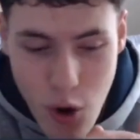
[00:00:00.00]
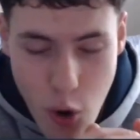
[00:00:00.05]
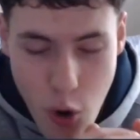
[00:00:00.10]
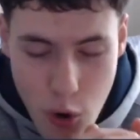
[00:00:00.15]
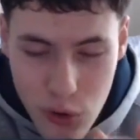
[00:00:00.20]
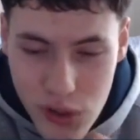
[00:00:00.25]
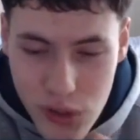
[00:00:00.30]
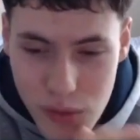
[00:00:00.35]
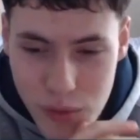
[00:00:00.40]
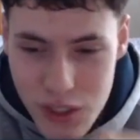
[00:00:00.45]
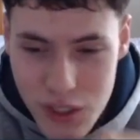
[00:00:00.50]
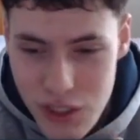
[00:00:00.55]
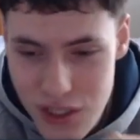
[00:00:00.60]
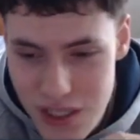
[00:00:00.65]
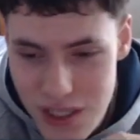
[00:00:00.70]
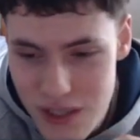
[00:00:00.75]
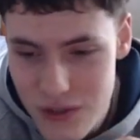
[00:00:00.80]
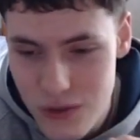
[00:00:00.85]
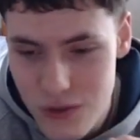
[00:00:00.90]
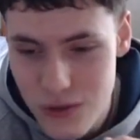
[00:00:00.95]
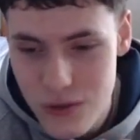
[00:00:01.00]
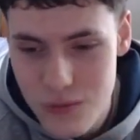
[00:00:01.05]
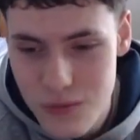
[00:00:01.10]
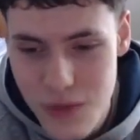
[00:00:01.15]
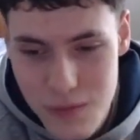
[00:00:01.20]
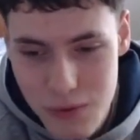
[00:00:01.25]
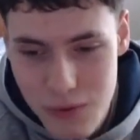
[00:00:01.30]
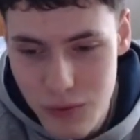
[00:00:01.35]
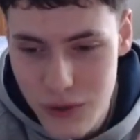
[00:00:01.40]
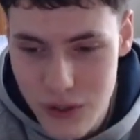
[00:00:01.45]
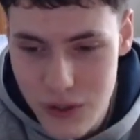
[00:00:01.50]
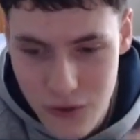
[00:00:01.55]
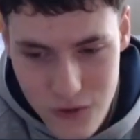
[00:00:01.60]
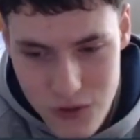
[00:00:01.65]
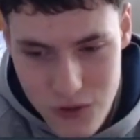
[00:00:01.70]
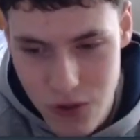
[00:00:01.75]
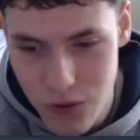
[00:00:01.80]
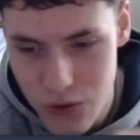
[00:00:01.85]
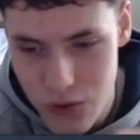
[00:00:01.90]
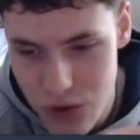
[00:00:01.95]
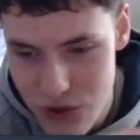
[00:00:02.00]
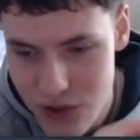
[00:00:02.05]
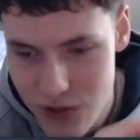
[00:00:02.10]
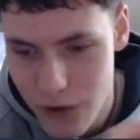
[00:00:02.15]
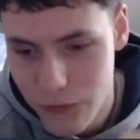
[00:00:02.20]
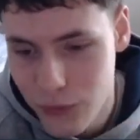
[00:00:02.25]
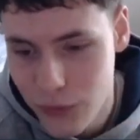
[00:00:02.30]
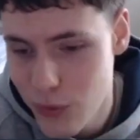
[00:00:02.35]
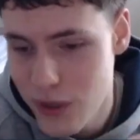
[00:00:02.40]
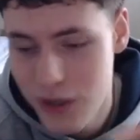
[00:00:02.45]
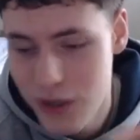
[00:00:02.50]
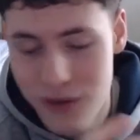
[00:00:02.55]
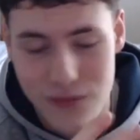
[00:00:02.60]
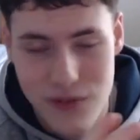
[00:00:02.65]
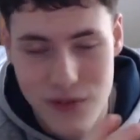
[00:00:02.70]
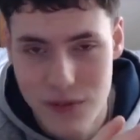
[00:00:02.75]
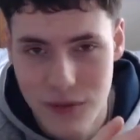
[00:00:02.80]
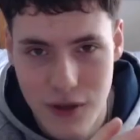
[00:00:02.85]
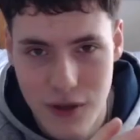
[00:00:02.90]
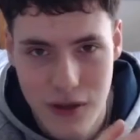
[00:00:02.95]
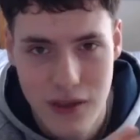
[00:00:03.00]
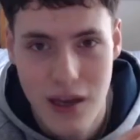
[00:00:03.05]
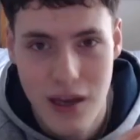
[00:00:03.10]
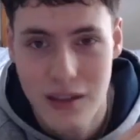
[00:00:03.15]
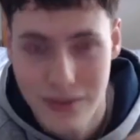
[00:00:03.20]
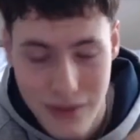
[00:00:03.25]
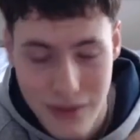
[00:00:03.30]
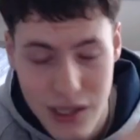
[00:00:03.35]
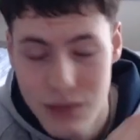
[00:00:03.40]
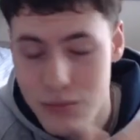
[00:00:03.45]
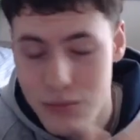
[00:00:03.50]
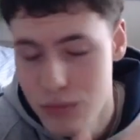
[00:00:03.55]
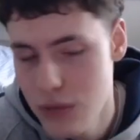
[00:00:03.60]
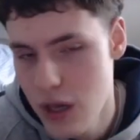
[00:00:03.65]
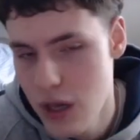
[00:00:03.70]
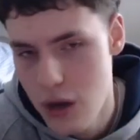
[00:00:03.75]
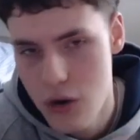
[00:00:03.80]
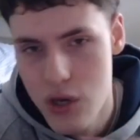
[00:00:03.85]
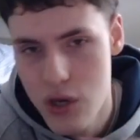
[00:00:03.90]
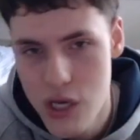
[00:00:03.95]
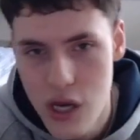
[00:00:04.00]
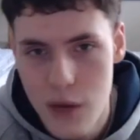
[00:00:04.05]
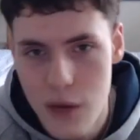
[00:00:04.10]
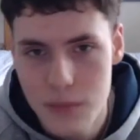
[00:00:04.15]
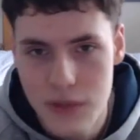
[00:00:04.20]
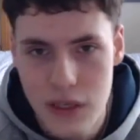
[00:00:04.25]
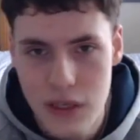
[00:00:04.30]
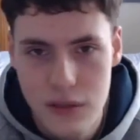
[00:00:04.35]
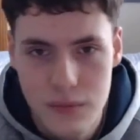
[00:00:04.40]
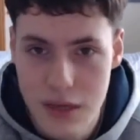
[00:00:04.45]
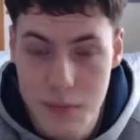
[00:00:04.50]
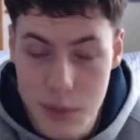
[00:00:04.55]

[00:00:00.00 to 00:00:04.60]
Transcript: only when you need to, maybe when you're installing new software, something like that, then yeah, okay, update.